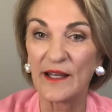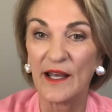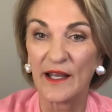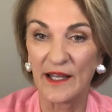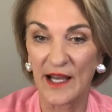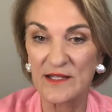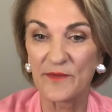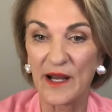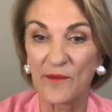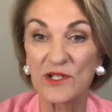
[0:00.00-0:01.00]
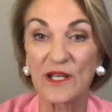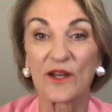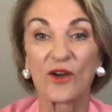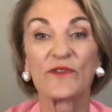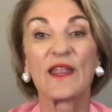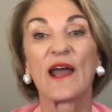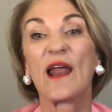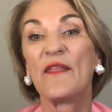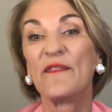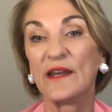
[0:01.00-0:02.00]
He hasn't been able to get over
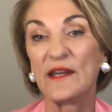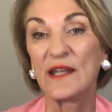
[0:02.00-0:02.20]
that. And then